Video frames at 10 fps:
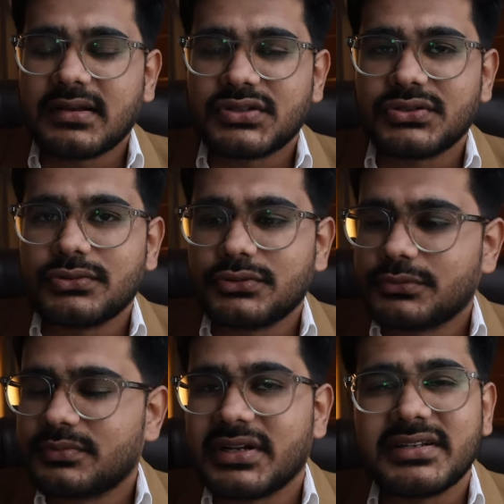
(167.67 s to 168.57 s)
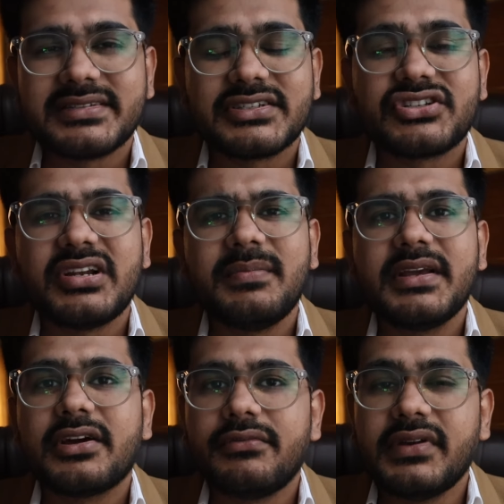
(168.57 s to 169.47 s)
So it is extremely
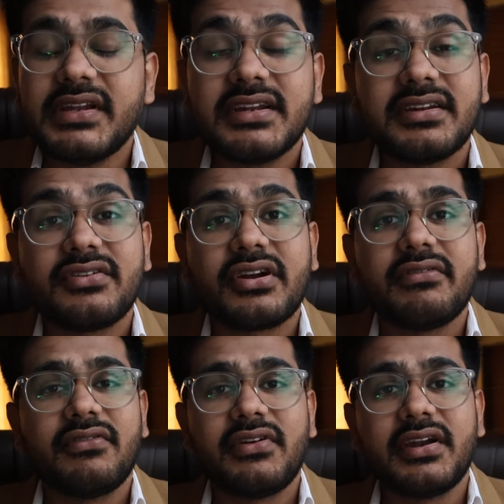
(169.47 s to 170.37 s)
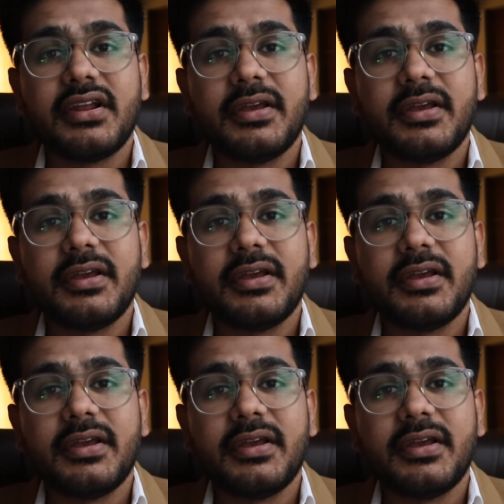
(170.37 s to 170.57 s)
convenient and travel friendly.